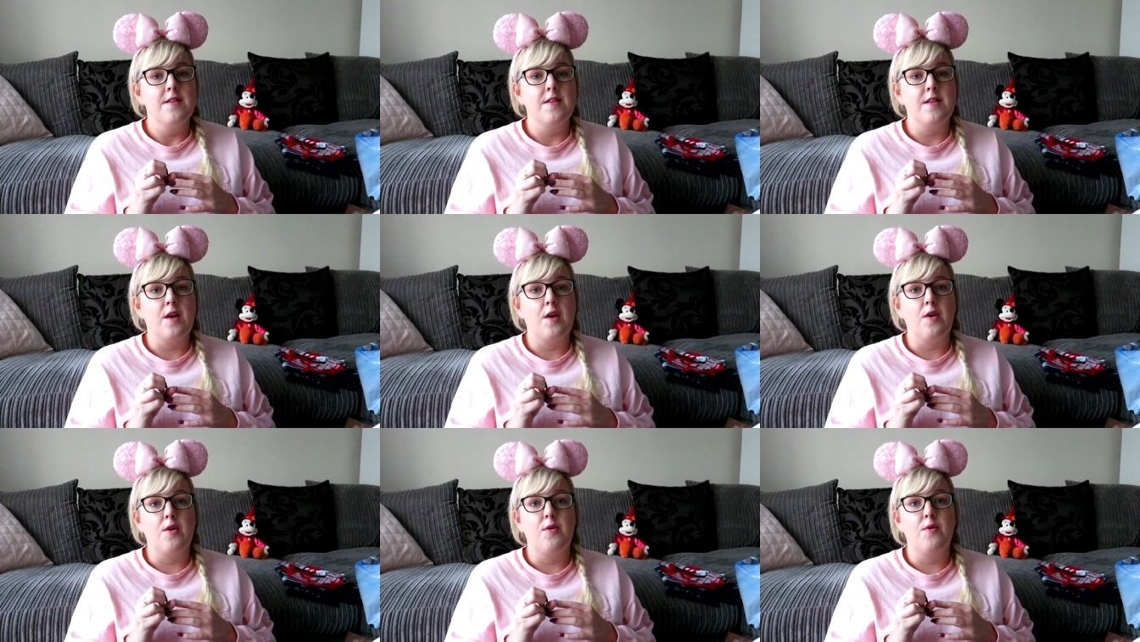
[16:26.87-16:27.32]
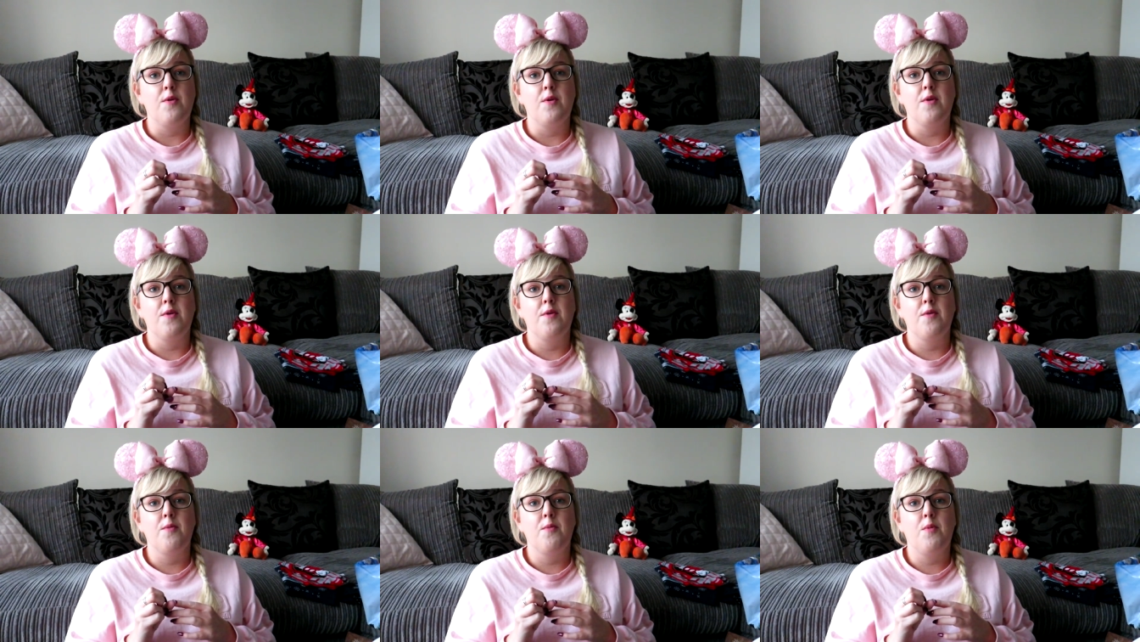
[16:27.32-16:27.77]

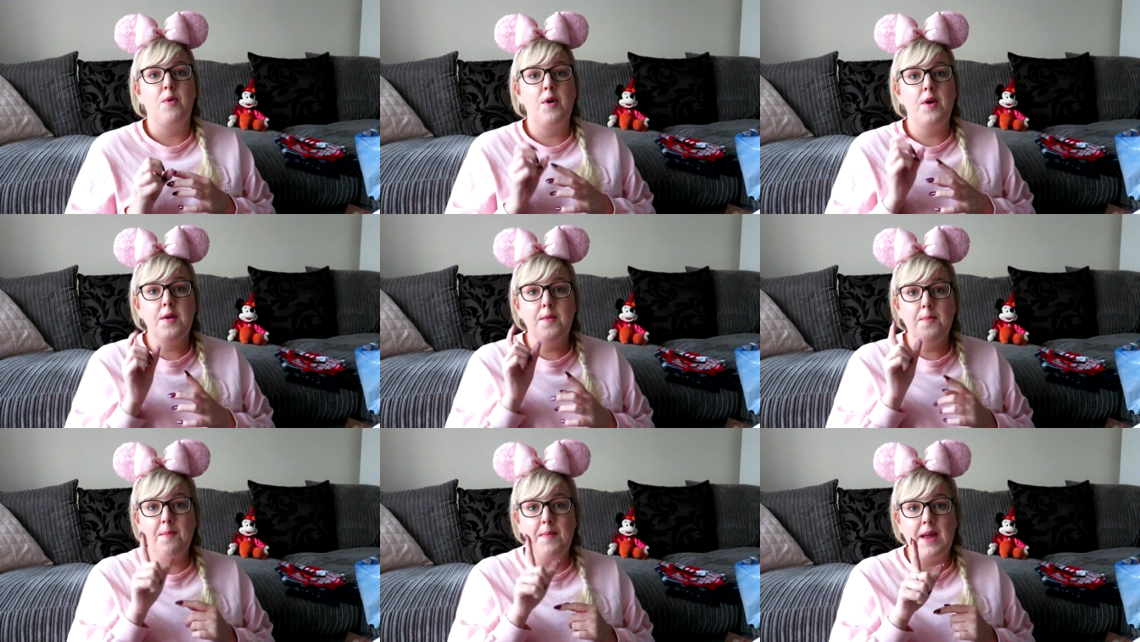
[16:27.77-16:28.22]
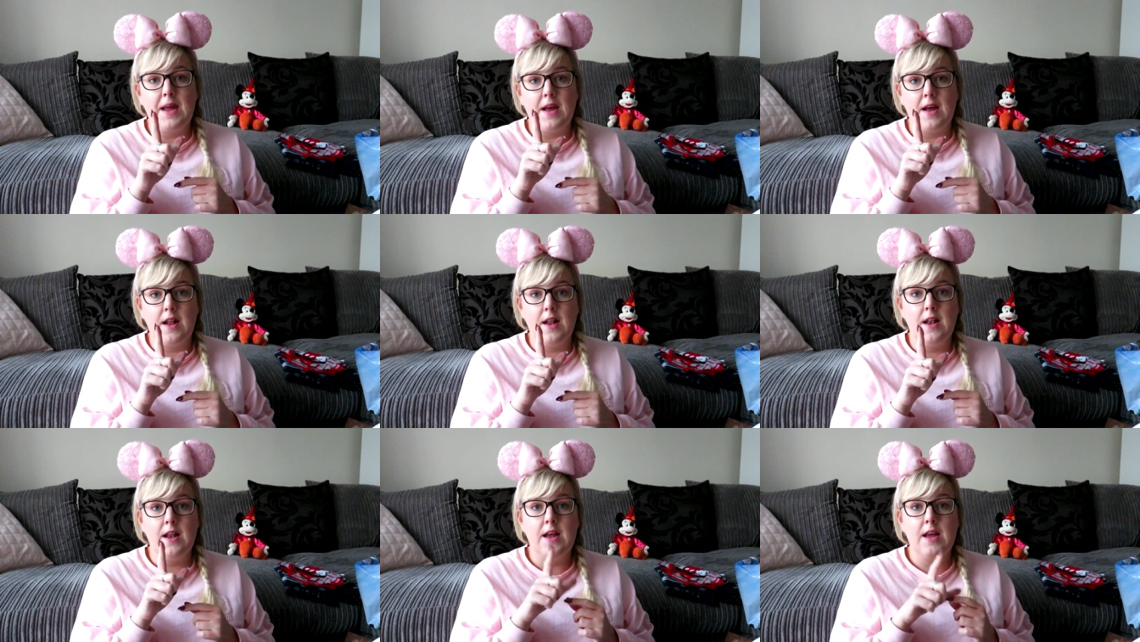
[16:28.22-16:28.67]
So one
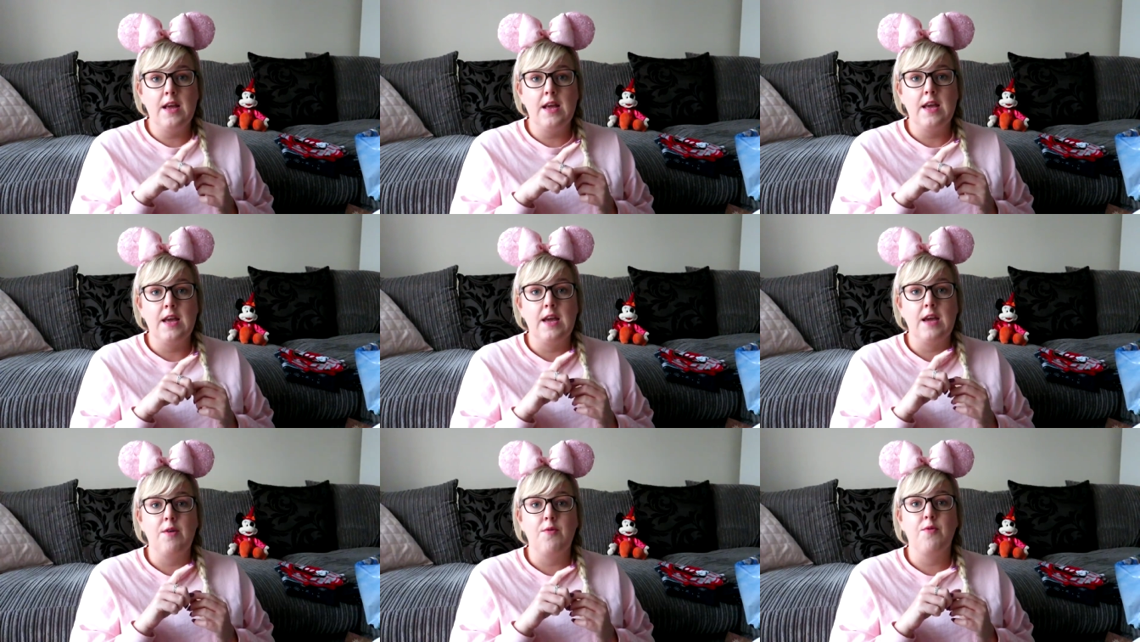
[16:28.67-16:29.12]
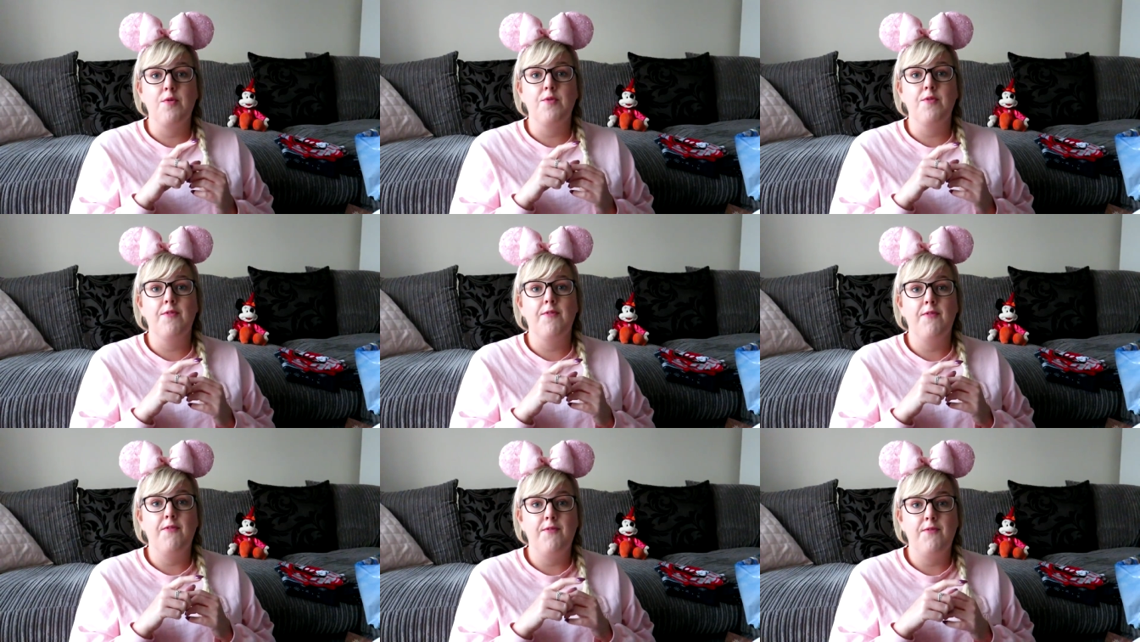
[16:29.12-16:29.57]
meal
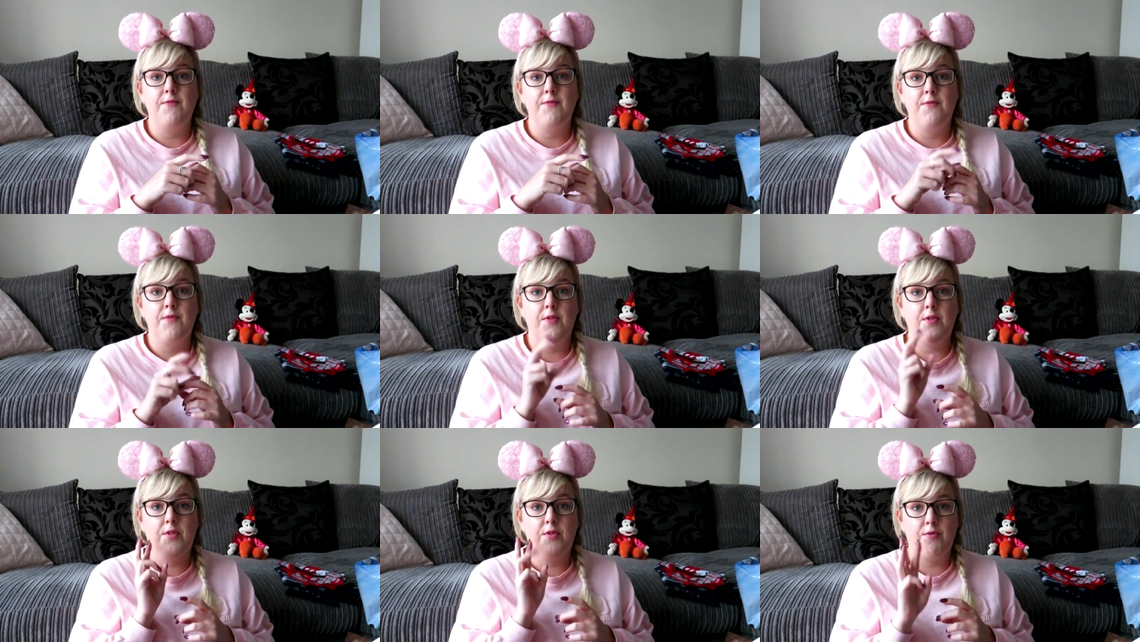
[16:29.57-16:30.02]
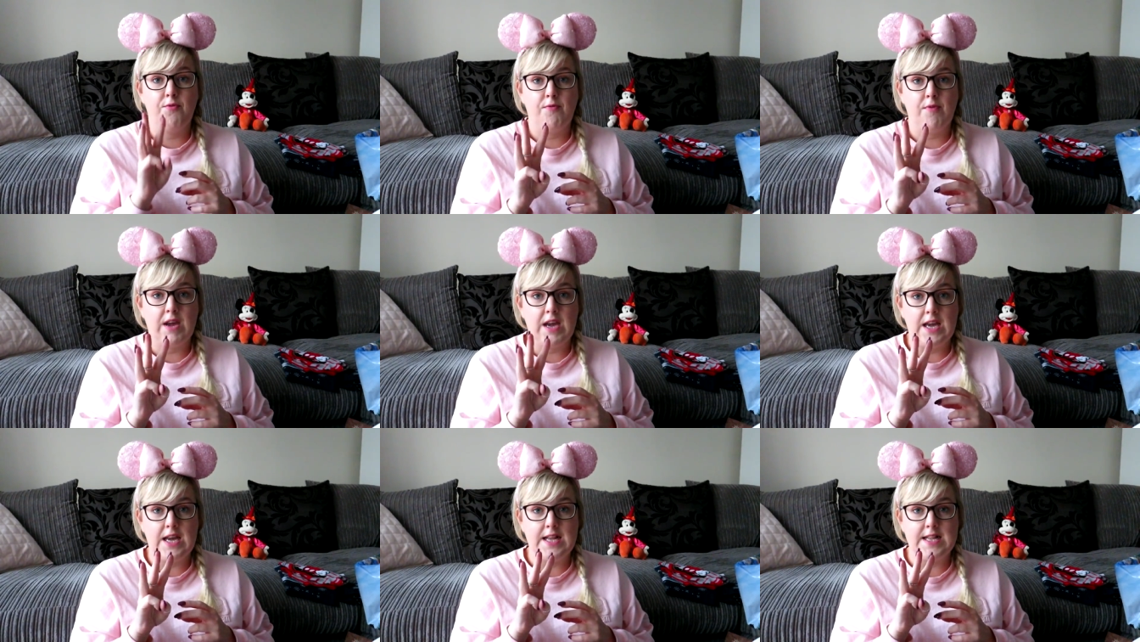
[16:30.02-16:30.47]
equals
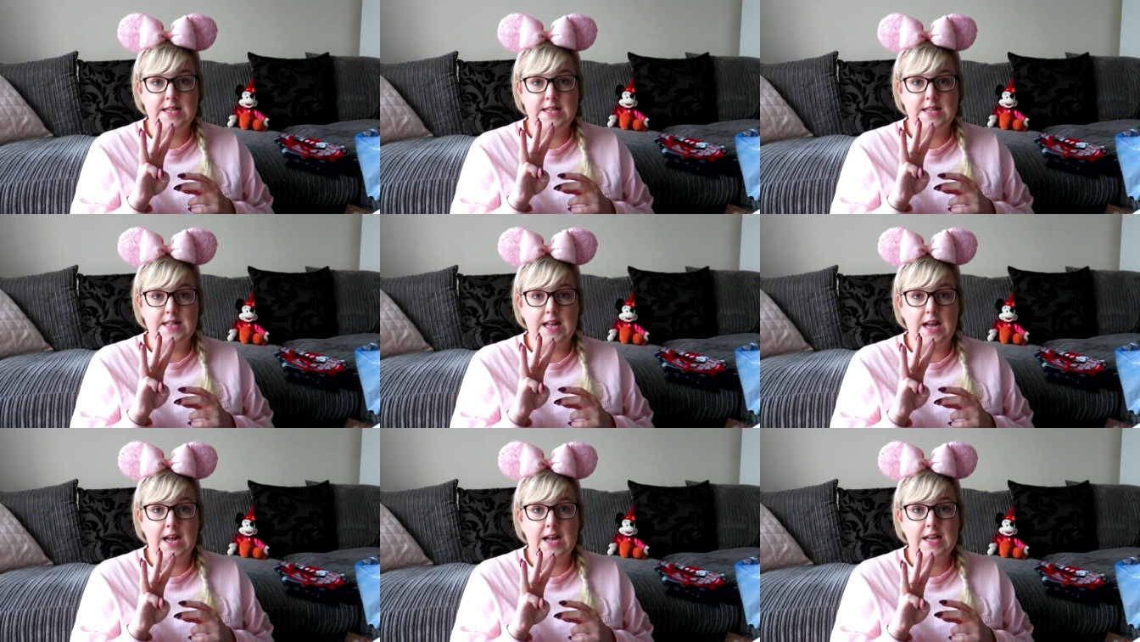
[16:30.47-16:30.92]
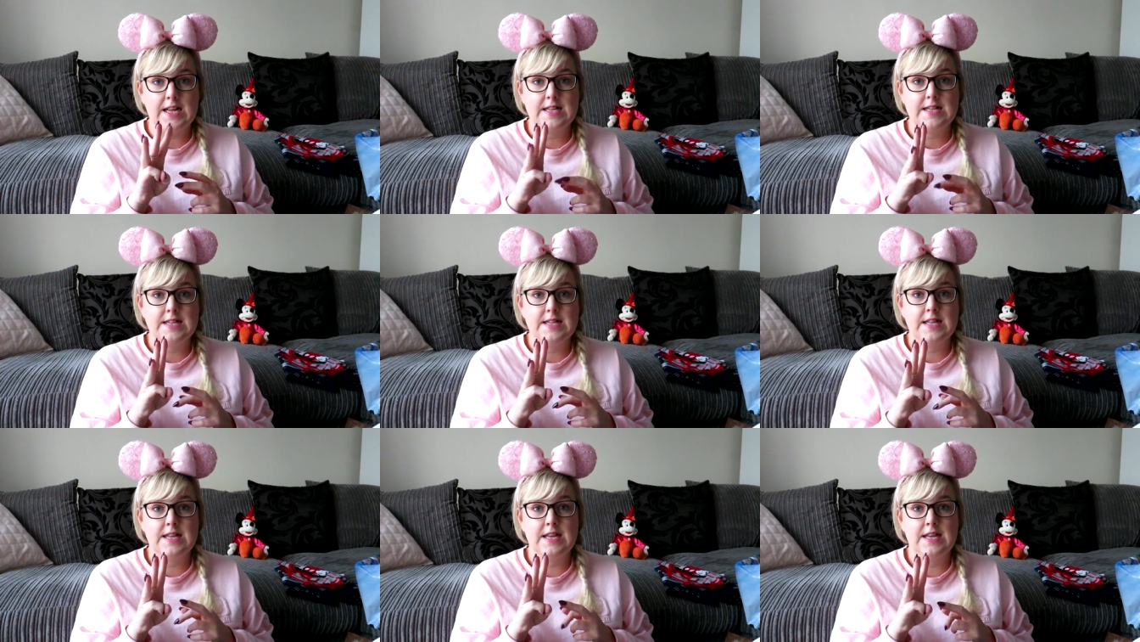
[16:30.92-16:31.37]
three
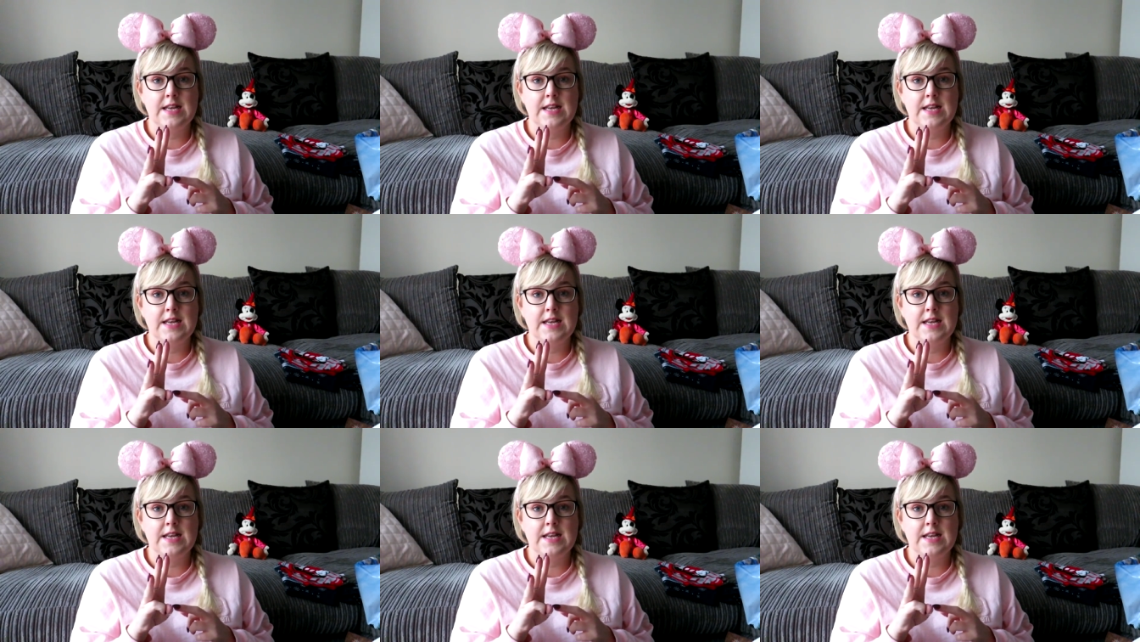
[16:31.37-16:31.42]
snacks.